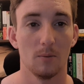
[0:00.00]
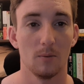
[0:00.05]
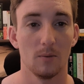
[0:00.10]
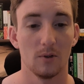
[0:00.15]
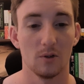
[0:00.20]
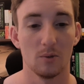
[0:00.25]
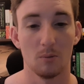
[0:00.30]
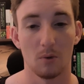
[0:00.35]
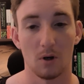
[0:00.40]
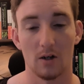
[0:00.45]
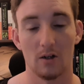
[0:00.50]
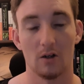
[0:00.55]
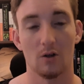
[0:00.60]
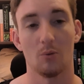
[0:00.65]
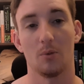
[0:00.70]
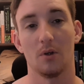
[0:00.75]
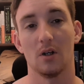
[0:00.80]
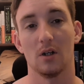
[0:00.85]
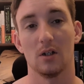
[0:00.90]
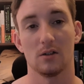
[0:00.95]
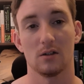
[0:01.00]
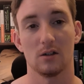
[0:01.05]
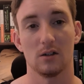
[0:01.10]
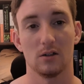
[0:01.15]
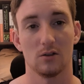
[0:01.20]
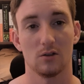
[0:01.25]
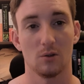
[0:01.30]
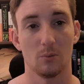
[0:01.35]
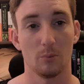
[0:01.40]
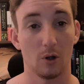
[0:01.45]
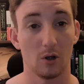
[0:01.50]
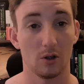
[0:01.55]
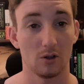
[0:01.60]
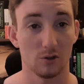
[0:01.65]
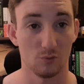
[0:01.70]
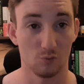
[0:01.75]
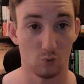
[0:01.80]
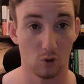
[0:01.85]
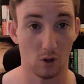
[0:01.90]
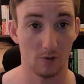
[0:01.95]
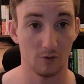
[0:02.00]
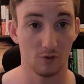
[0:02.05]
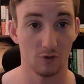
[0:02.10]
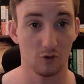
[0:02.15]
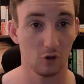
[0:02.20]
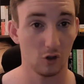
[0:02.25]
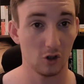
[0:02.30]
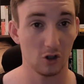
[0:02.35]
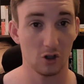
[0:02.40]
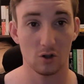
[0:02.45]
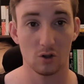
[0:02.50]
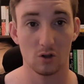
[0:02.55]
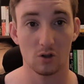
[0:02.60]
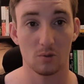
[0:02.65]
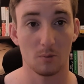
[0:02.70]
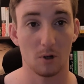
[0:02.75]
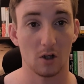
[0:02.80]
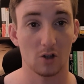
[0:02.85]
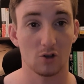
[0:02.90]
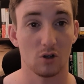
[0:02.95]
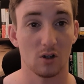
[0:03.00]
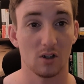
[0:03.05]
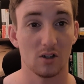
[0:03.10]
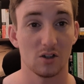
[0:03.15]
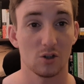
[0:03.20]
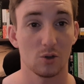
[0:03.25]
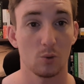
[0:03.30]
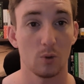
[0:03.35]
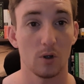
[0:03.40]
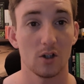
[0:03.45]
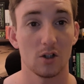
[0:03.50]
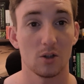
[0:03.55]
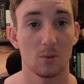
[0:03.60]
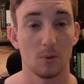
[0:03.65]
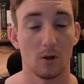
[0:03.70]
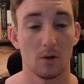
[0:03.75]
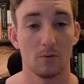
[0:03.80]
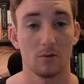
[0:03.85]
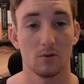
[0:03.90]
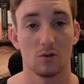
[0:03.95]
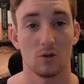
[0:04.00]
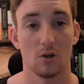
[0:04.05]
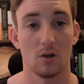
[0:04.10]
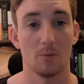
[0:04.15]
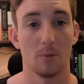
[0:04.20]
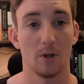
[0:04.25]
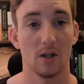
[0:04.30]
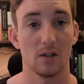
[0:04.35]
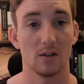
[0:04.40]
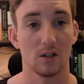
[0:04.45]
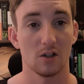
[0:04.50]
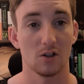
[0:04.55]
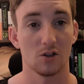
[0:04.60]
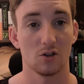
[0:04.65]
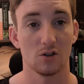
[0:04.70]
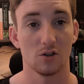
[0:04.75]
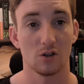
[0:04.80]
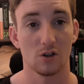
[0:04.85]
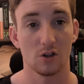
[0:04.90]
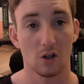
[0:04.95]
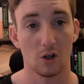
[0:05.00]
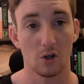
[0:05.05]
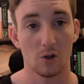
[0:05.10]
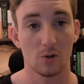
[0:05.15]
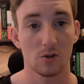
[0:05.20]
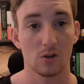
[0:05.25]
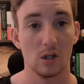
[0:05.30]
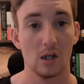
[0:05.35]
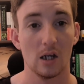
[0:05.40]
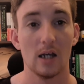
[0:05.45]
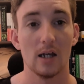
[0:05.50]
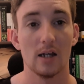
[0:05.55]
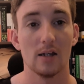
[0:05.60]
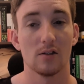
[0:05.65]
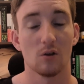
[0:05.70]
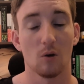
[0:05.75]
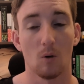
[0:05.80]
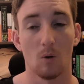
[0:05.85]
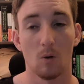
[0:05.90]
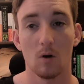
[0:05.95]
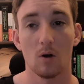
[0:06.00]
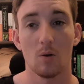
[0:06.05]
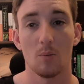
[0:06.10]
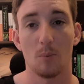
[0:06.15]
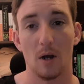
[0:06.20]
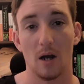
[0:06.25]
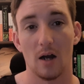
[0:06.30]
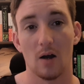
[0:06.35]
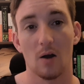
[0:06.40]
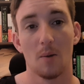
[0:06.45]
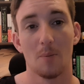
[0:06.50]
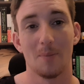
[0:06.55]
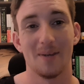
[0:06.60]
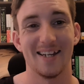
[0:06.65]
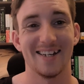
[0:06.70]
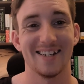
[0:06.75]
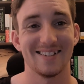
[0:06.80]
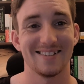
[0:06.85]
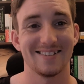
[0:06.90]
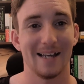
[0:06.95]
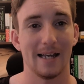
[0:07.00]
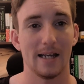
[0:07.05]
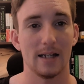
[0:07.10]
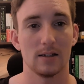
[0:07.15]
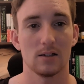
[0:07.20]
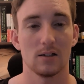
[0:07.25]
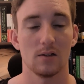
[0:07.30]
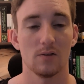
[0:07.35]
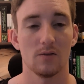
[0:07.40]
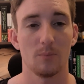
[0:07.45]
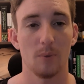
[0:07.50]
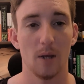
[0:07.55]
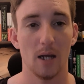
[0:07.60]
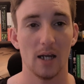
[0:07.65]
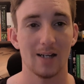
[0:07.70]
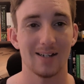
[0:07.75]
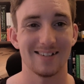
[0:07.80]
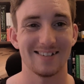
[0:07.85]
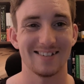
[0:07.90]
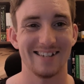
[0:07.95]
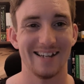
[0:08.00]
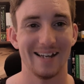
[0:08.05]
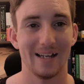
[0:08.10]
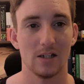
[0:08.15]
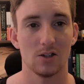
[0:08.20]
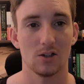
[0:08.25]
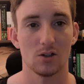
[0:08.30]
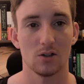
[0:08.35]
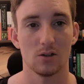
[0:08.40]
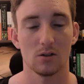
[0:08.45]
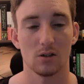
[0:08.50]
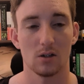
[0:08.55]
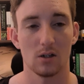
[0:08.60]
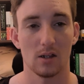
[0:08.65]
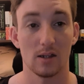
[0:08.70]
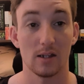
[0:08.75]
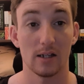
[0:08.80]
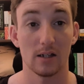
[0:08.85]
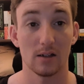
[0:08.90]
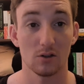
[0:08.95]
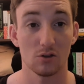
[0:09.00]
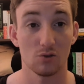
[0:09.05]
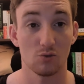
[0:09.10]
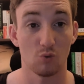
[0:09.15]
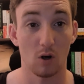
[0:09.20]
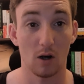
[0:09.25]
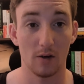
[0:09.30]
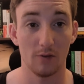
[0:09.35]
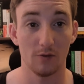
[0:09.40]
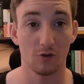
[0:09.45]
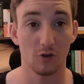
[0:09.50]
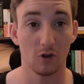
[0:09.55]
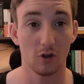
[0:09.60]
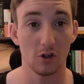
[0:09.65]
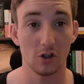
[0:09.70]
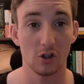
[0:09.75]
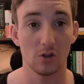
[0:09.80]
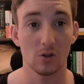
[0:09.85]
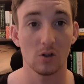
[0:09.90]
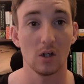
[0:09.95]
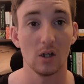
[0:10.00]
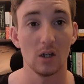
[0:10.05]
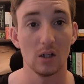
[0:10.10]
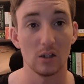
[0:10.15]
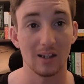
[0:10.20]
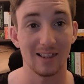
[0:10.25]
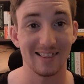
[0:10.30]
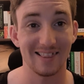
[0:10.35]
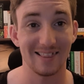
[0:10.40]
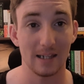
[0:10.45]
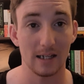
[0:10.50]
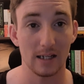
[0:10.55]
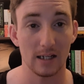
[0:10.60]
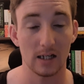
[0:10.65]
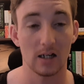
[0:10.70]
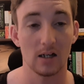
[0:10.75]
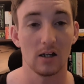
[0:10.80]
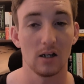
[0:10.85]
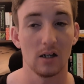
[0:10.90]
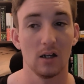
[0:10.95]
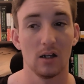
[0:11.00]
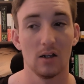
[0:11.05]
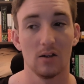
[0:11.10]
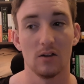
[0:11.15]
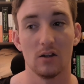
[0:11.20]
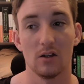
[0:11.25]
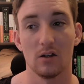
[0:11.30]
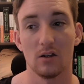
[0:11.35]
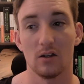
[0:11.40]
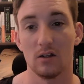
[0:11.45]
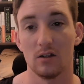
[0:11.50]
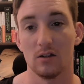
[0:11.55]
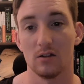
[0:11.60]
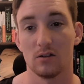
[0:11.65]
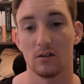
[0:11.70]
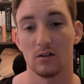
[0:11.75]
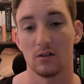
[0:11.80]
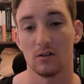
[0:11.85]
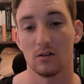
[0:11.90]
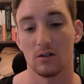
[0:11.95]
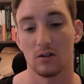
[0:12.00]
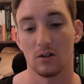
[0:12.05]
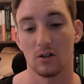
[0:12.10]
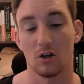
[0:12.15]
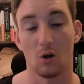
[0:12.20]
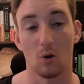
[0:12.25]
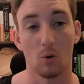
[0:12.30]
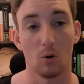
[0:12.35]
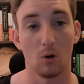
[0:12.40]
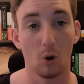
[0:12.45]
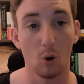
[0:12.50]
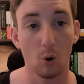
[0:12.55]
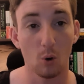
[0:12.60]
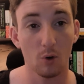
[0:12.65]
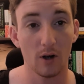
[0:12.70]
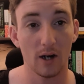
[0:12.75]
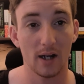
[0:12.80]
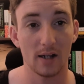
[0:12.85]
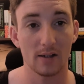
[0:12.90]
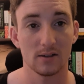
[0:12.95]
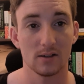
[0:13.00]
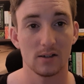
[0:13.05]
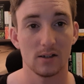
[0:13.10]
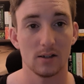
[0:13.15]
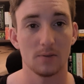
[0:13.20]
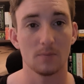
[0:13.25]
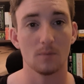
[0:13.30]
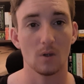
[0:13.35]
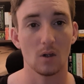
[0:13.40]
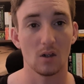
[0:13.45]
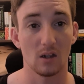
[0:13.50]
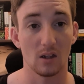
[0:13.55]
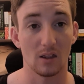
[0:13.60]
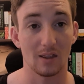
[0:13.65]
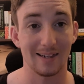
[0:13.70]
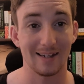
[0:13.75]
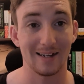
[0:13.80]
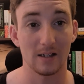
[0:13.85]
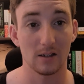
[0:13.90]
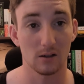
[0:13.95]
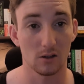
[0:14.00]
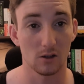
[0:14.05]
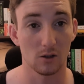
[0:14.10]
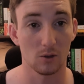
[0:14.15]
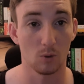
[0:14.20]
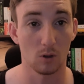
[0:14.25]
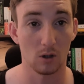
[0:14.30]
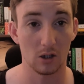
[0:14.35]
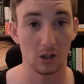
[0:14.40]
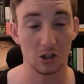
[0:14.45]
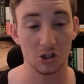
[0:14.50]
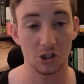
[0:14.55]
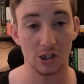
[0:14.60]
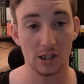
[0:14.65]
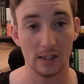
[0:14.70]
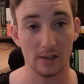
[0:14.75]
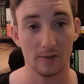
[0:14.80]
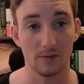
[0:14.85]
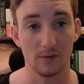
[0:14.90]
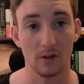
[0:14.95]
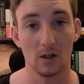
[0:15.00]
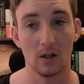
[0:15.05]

you might not be listening to the person right in front of you. You might try and switch, you might try and pay attention to those. It's all about being attentive, paying attention to the thing that's right in front of you, the thing that is goal-oriented, the thing that you want to achieve,